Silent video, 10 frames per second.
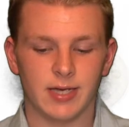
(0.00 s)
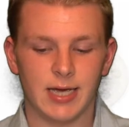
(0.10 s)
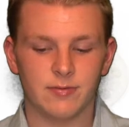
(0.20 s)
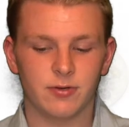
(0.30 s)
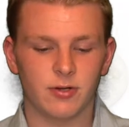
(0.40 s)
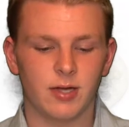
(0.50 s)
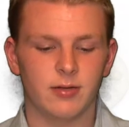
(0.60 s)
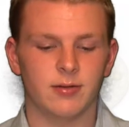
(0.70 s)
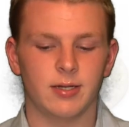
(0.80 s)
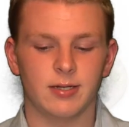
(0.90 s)
have done a lot
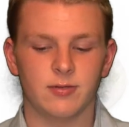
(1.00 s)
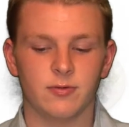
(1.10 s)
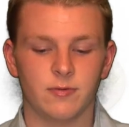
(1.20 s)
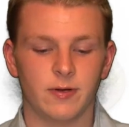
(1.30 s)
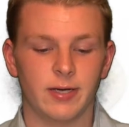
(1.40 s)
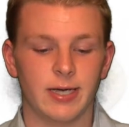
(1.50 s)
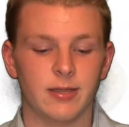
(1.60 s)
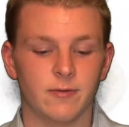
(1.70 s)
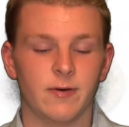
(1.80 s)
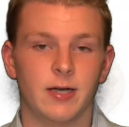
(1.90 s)
in
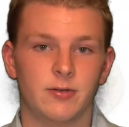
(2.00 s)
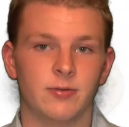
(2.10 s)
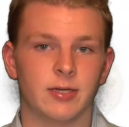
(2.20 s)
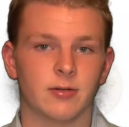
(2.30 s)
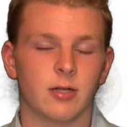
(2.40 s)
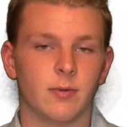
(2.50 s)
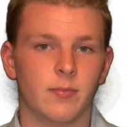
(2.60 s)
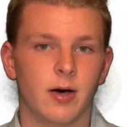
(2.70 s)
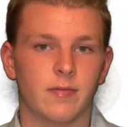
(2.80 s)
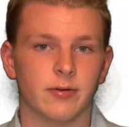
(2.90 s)
the fight to end global
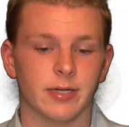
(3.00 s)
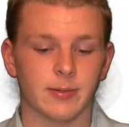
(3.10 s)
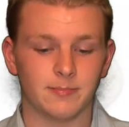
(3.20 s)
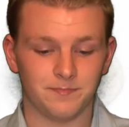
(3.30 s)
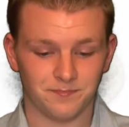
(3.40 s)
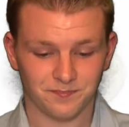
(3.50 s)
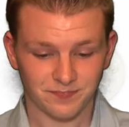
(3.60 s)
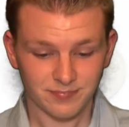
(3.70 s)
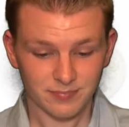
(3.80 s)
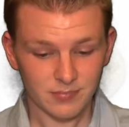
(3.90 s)
poverty.
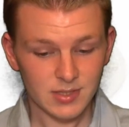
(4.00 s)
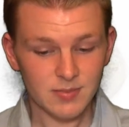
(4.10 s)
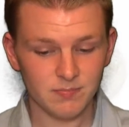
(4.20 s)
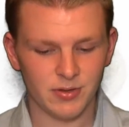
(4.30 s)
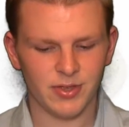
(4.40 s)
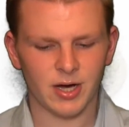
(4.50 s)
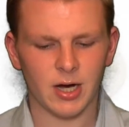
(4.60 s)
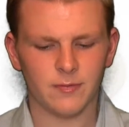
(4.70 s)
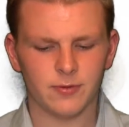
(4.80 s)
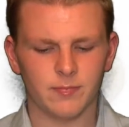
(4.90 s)
But they
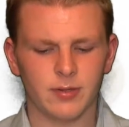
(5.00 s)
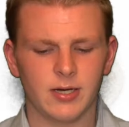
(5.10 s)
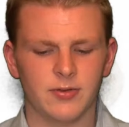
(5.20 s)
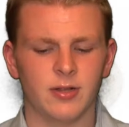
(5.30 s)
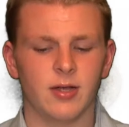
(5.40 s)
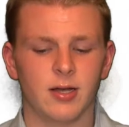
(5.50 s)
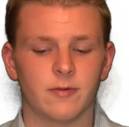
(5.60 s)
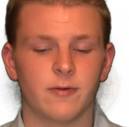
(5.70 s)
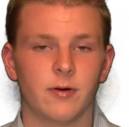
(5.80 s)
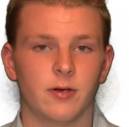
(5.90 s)
often place a lot of
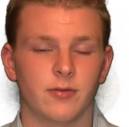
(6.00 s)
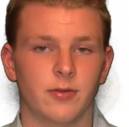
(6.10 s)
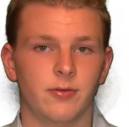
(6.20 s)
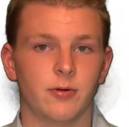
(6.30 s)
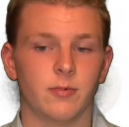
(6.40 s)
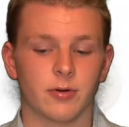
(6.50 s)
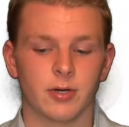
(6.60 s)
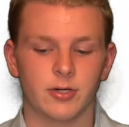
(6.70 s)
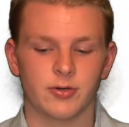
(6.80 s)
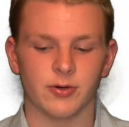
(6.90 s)
focus on third world
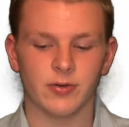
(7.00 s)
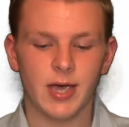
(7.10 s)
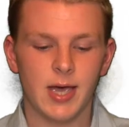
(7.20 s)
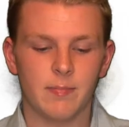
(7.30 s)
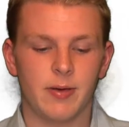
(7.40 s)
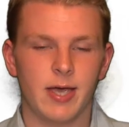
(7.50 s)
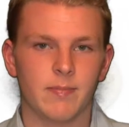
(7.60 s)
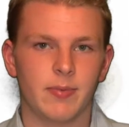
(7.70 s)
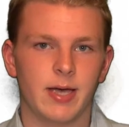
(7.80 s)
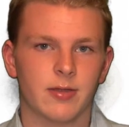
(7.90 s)
countries paying
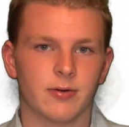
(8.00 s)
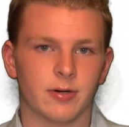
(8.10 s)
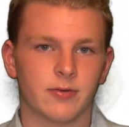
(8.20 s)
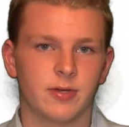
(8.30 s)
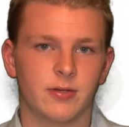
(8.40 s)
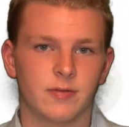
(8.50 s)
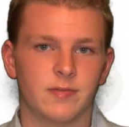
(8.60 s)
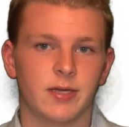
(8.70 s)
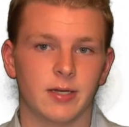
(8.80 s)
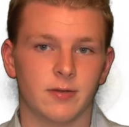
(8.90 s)
back their excessive
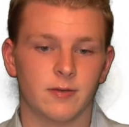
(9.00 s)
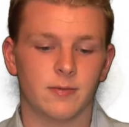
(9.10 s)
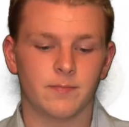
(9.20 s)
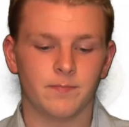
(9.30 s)
debts.